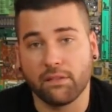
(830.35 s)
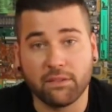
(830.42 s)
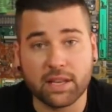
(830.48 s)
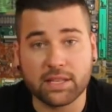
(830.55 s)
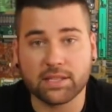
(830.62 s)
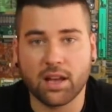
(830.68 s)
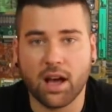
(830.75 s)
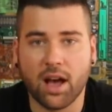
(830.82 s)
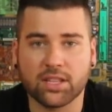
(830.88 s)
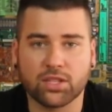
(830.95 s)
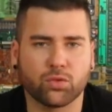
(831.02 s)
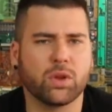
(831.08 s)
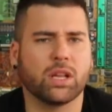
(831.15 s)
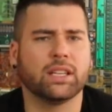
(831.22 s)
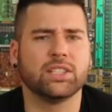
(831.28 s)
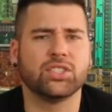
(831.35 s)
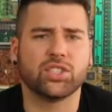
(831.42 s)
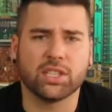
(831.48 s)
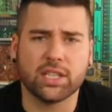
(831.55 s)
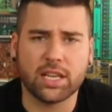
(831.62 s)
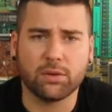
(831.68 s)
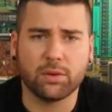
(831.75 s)
Visas, Real
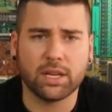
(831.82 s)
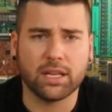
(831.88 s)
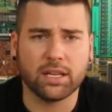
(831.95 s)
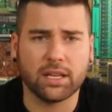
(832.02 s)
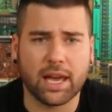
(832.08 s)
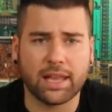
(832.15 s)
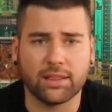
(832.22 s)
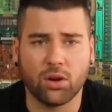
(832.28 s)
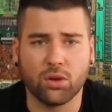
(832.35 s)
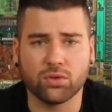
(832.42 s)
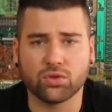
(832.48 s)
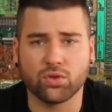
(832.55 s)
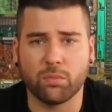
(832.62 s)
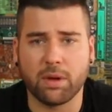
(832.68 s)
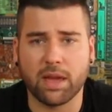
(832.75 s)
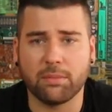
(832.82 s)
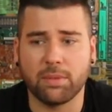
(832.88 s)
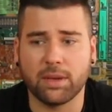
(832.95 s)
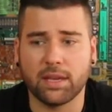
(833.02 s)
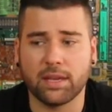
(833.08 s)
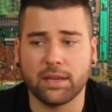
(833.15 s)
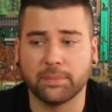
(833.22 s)
Engineering, and also
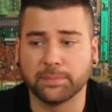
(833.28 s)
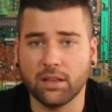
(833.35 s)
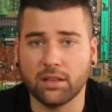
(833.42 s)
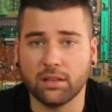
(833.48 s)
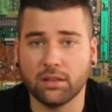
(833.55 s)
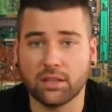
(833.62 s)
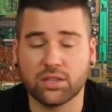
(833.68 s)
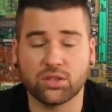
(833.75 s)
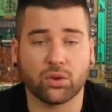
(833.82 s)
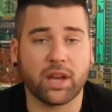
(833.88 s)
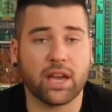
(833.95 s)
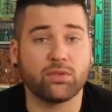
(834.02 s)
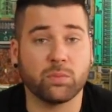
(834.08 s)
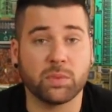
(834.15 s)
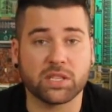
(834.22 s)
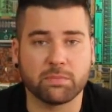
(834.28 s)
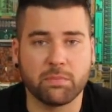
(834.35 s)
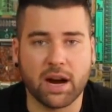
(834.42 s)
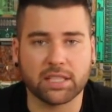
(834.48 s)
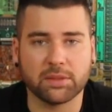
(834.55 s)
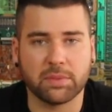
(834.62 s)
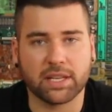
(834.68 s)
maybe It's Okay to Be
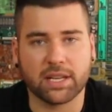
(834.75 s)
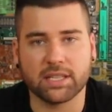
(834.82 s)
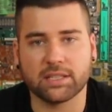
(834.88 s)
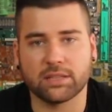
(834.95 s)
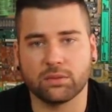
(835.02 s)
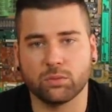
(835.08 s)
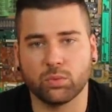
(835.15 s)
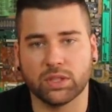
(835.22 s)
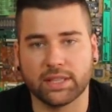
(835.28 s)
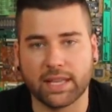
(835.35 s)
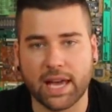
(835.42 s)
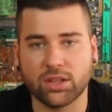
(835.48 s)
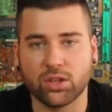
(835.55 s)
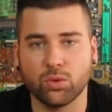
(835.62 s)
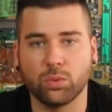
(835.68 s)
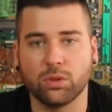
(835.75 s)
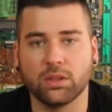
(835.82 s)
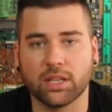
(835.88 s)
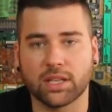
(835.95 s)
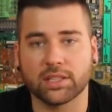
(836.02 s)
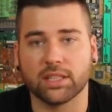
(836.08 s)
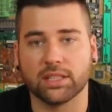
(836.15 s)
Smart, because with that you will
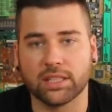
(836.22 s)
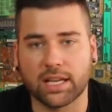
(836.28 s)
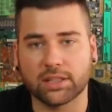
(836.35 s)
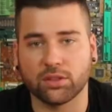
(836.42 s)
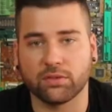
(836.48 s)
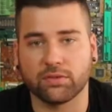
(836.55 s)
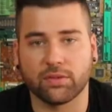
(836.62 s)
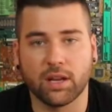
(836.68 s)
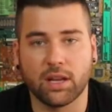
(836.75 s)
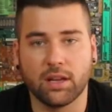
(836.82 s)
learn a lot of